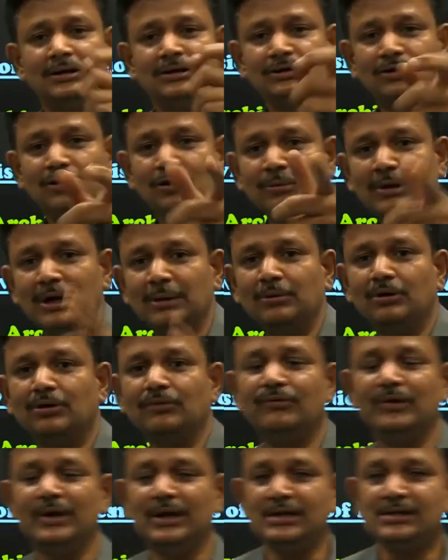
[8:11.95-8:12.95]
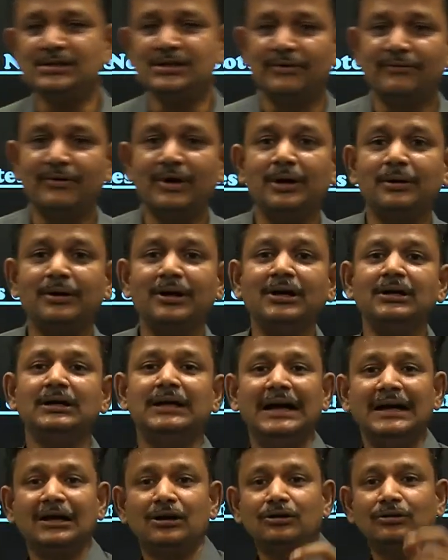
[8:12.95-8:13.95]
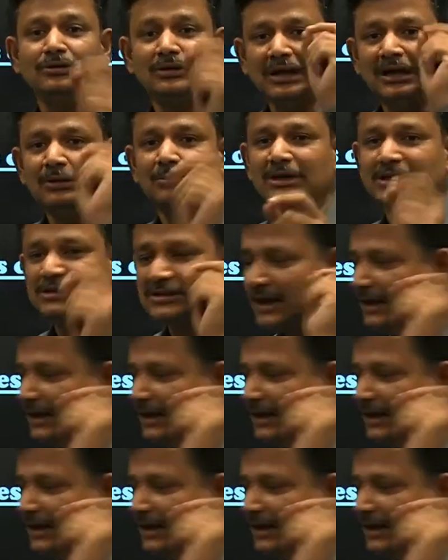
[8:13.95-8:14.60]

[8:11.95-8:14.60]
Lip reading: you will be able to finish somewhere in 8 to 10 minutes.